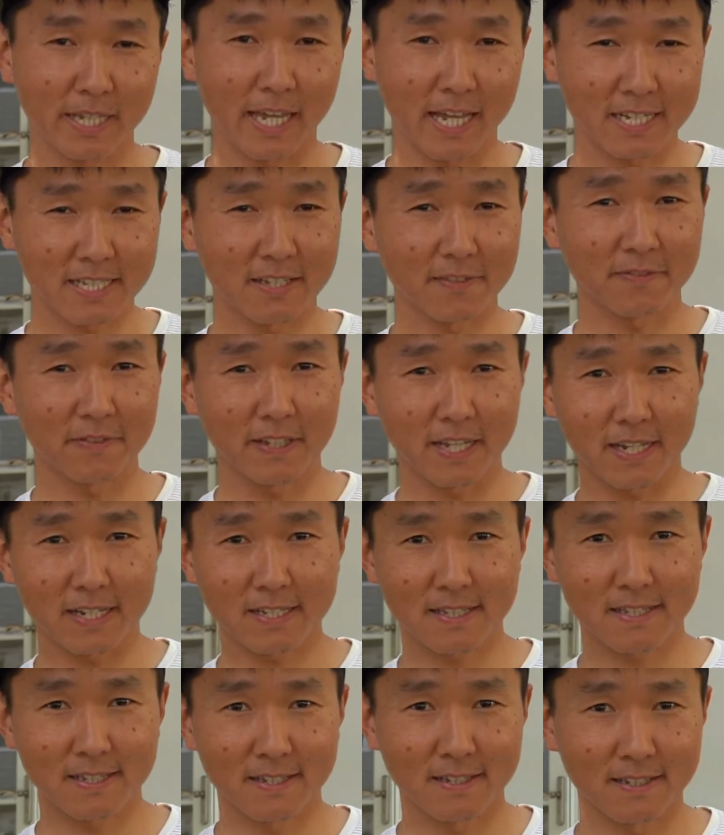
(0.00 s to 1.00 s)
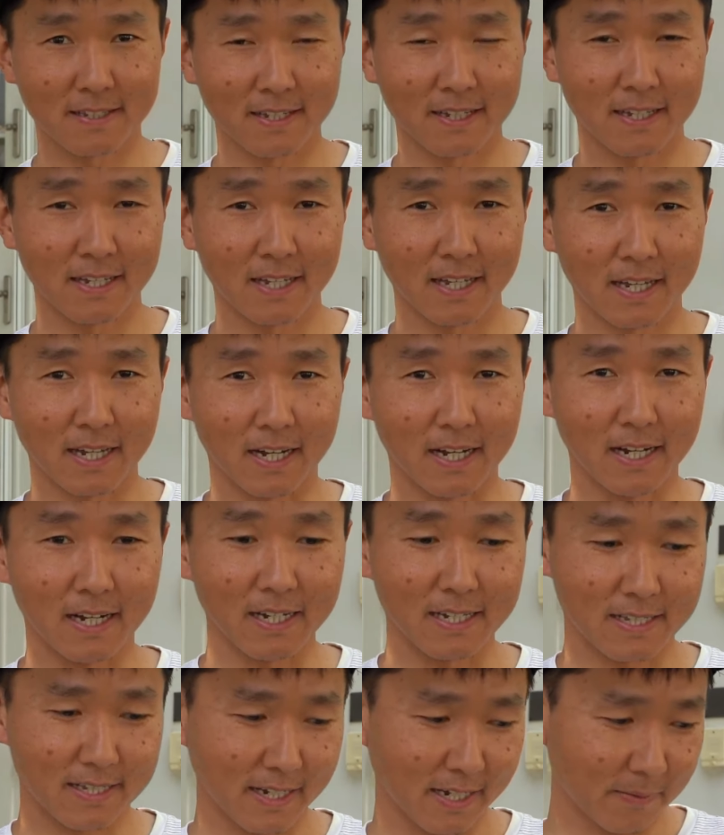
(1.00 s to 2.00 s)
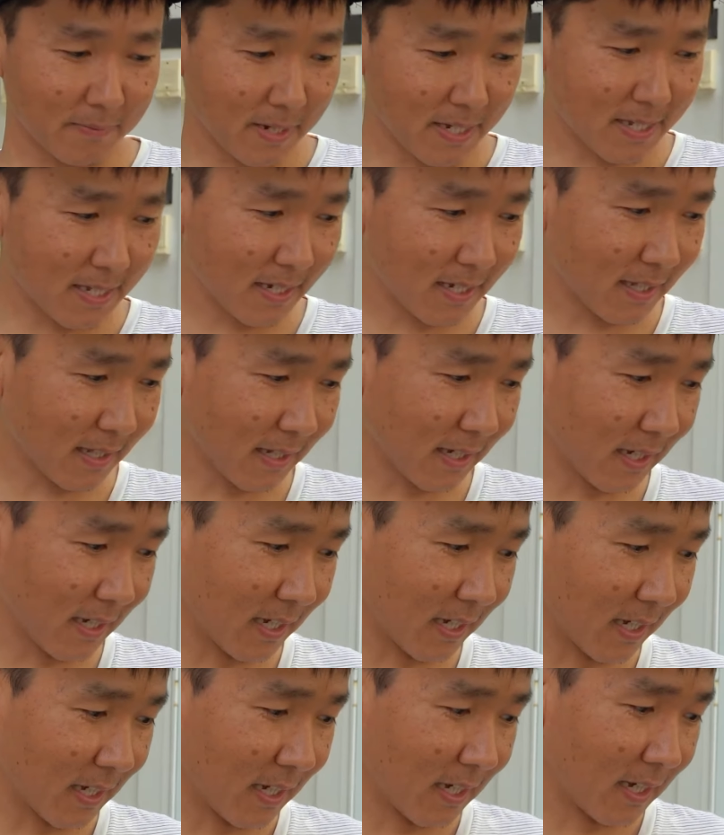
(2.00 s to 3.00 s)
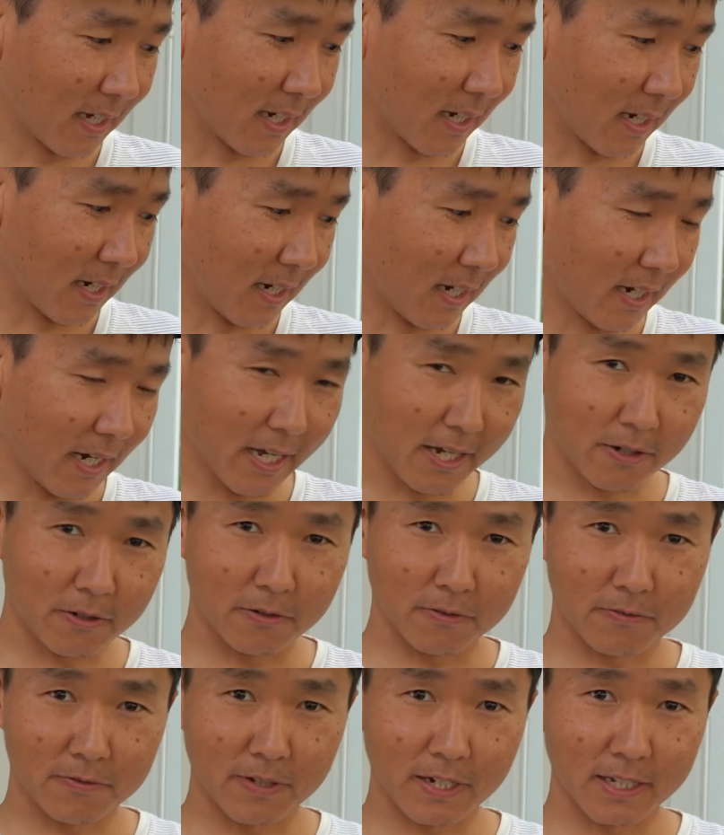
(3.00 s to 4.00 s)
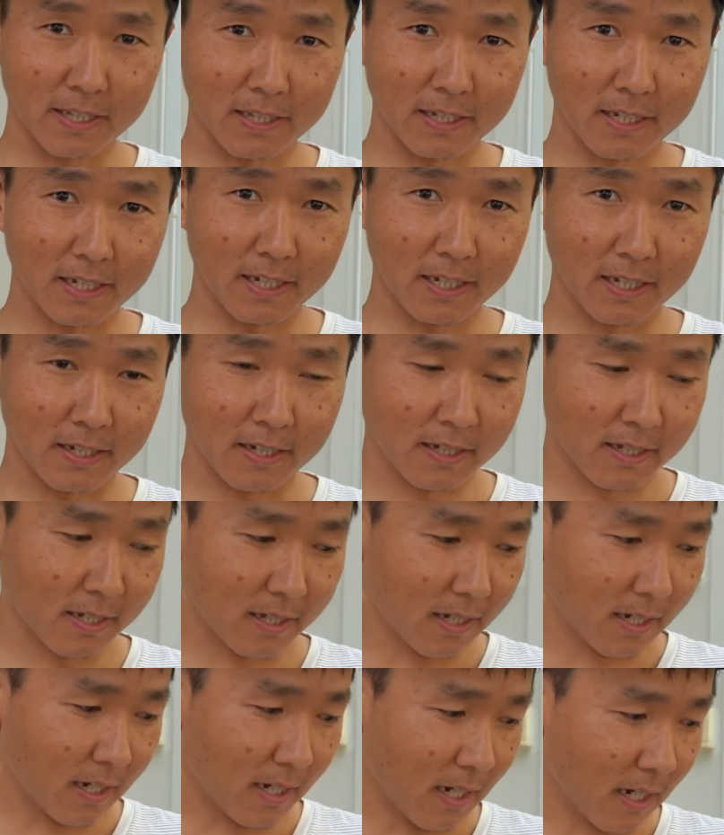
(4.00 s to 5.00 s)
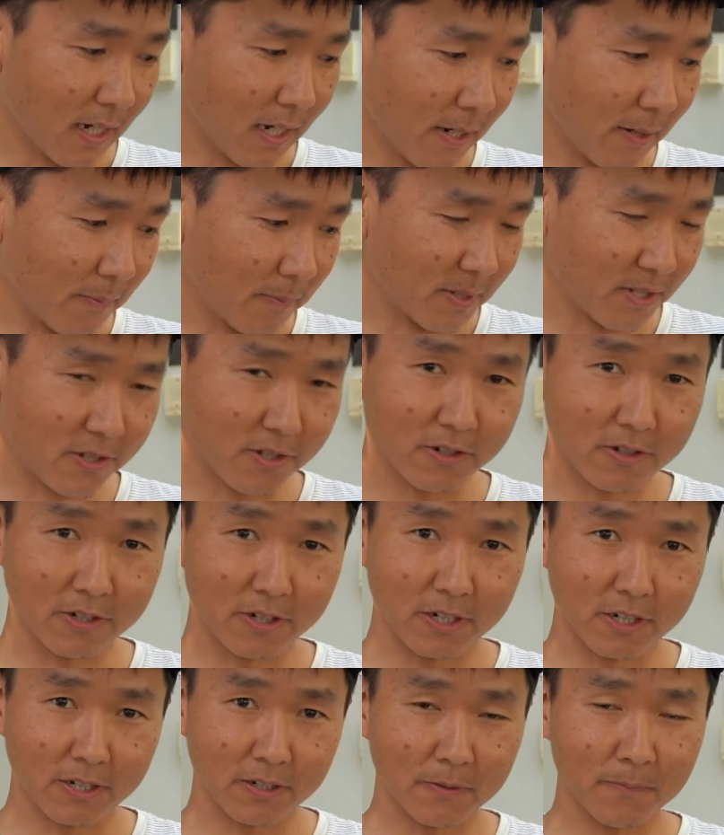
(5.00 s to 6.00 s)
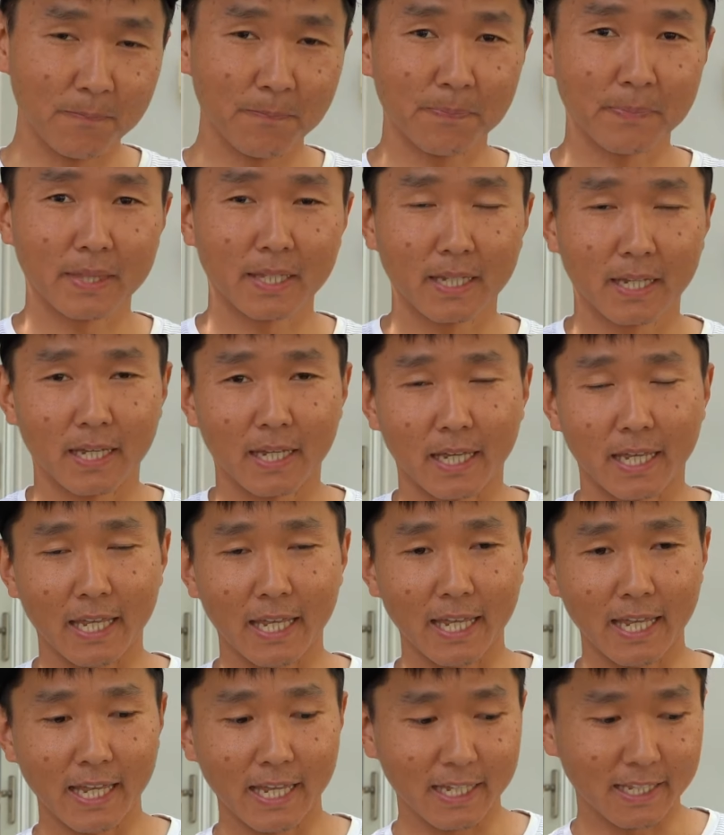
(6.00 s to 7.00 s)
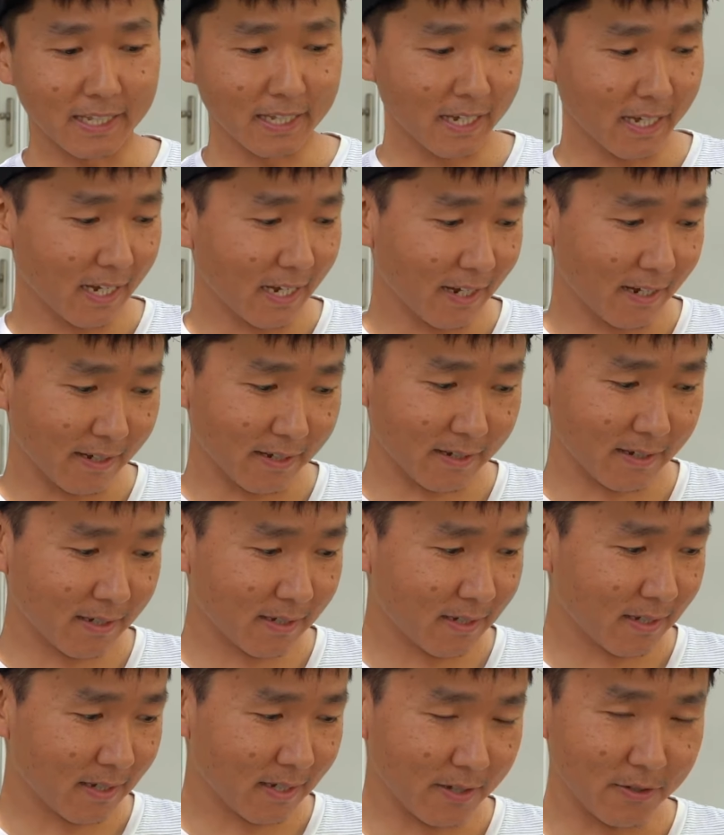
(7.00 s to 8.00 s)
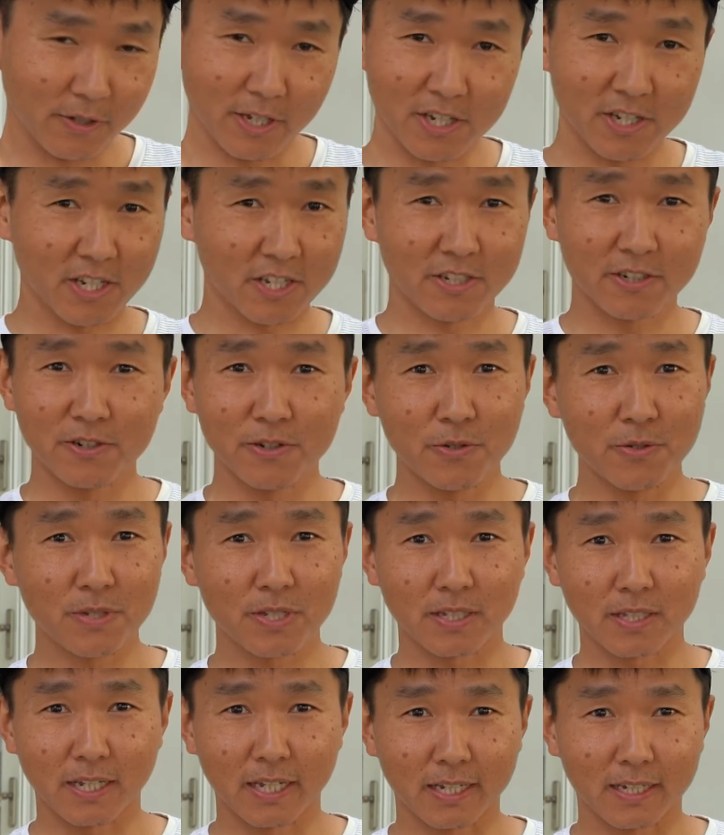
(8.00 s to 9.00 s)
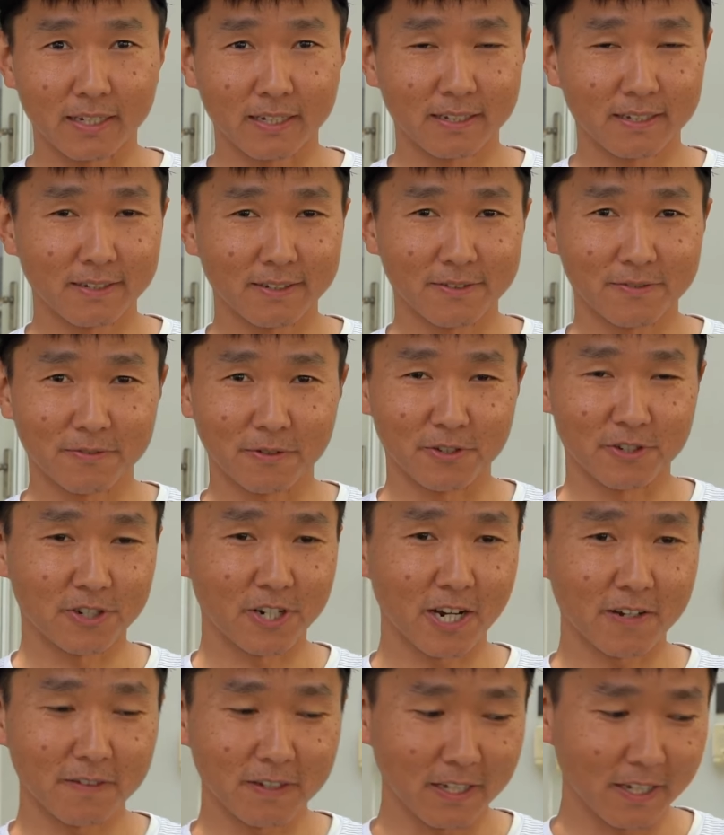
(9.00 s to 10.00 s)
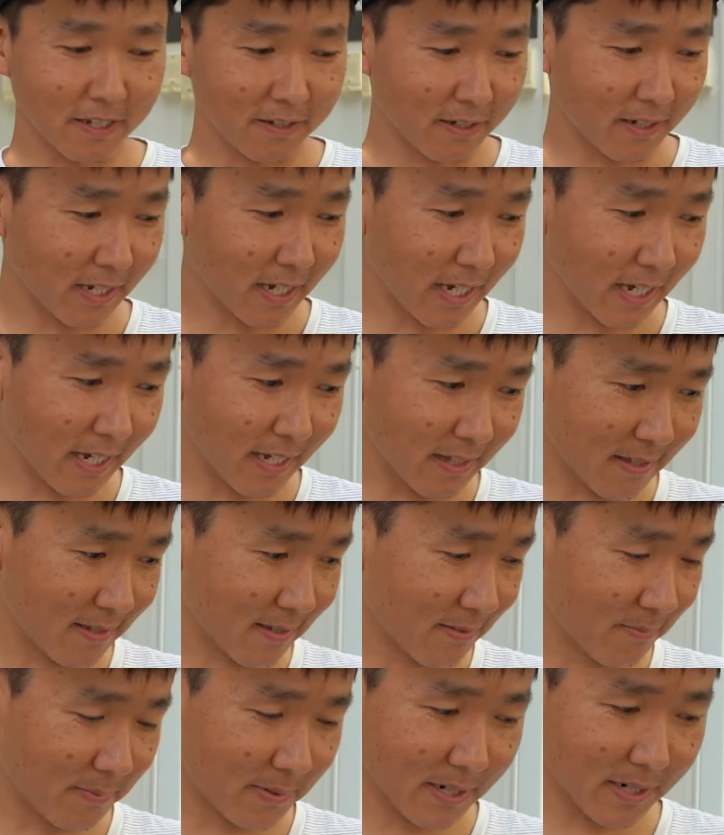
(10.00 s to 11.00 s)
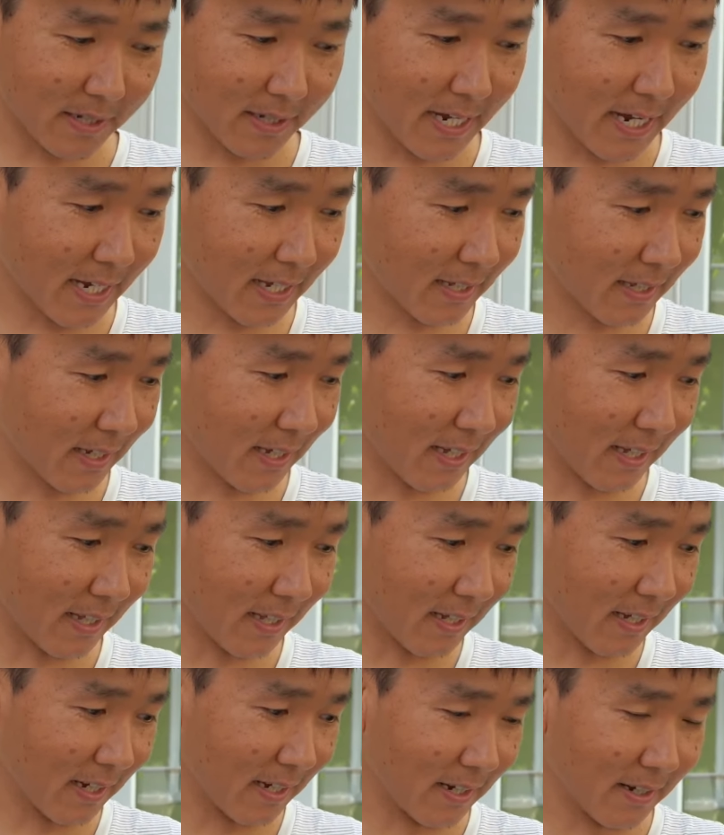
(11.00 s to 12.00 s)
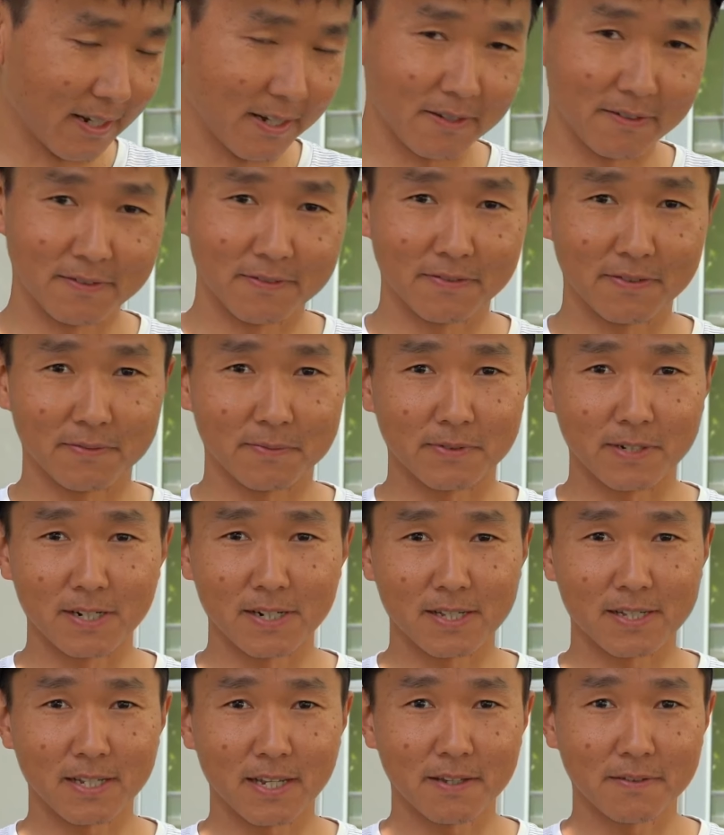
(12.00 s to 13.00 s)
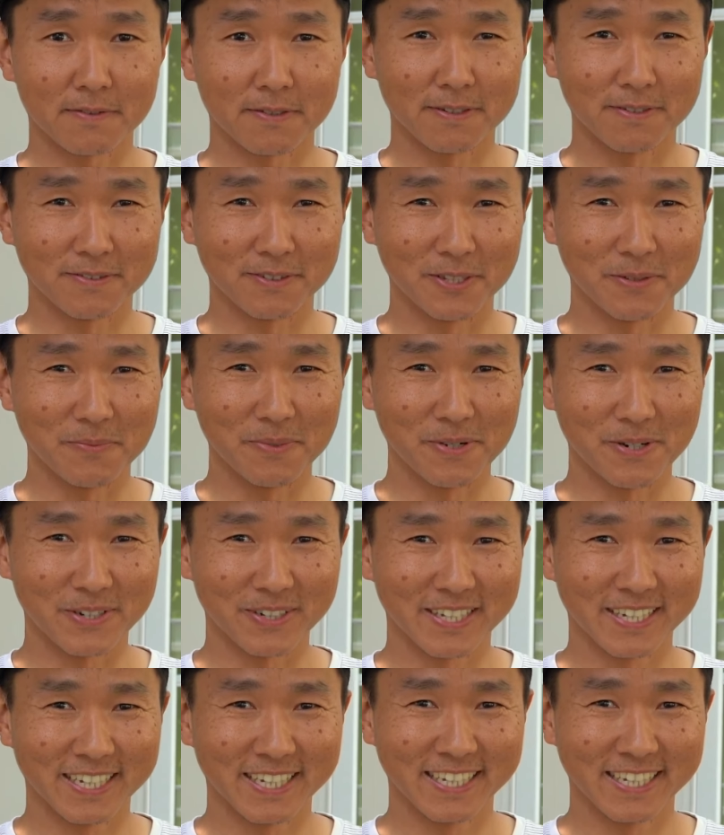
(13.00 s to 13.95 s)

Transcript: Hexiflex. Uh, it's like basically uh, eco-friendly uh, material and uh, you can just reuse it like for traveling. It's very light and uh, very safe for the board.